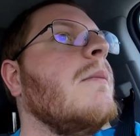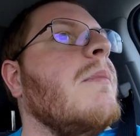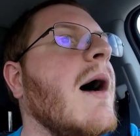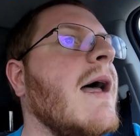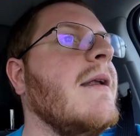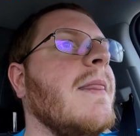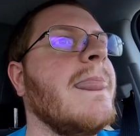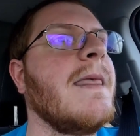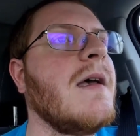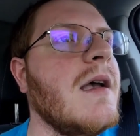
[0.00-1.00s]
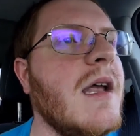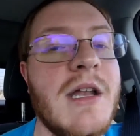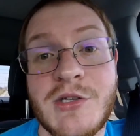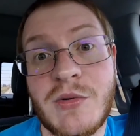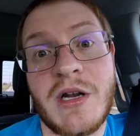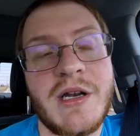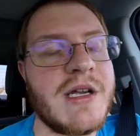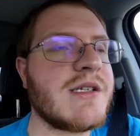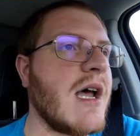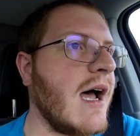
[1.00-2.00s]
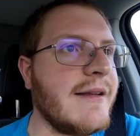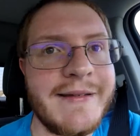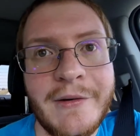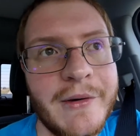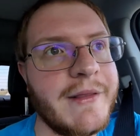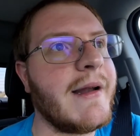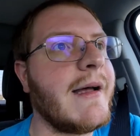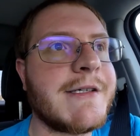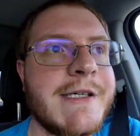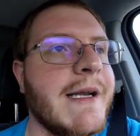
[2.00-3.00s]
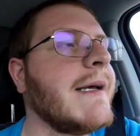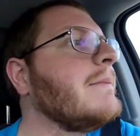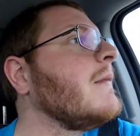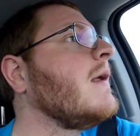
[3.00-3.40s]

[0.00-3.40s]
But it is what it is. I'll deal with it. I'll shut up.